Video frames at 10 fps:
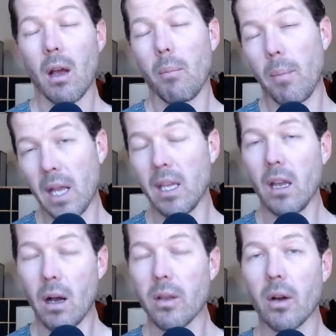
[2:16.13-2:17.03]
Many
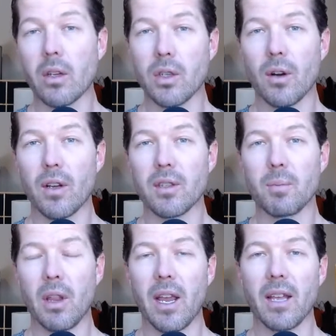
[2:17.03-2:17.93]
other insurance
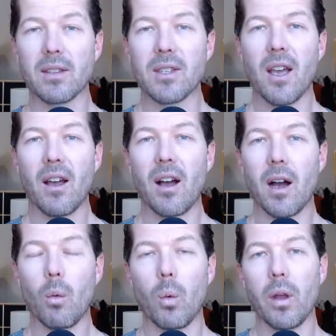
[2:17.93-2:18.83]
plans
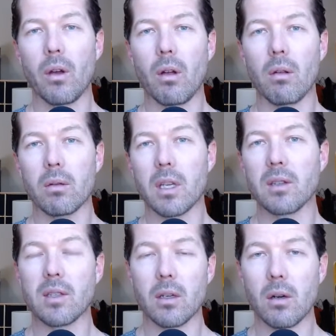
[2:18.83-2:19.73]
will
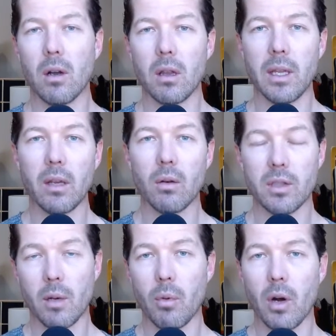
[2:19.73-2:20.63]
consider a legal
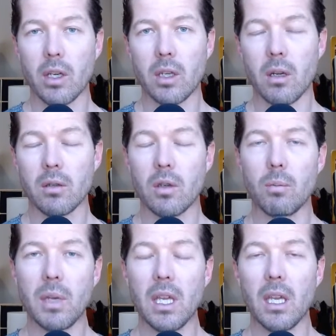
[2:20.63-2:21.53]
separation to
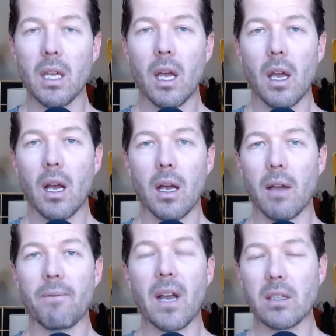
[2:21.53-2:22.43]
be
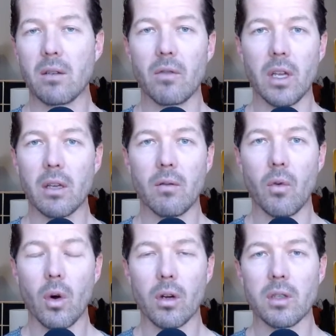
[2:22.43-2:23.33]
effectively a
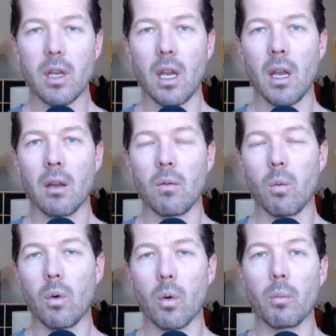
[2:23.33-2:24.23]
divorce and
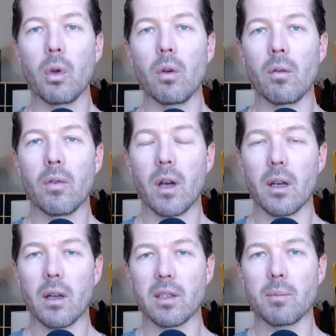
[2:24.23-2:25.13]
will remove
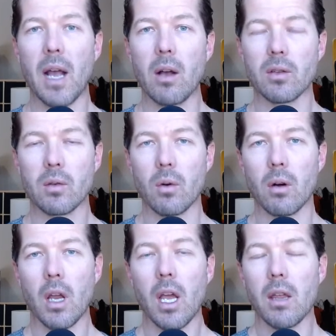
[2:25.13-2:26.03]
a spouse,
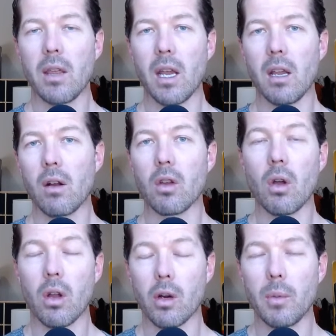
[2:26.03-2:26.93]
or they no
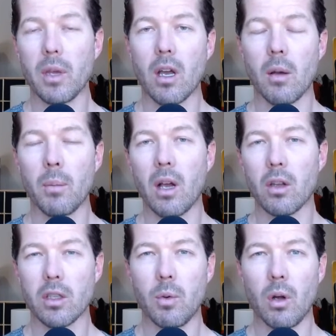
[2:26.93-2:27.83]
longer become
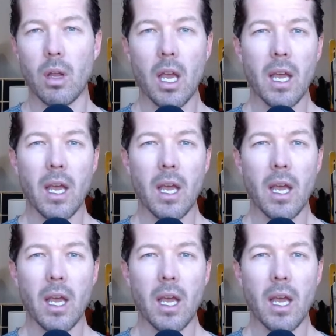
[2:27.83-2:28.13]
eligible.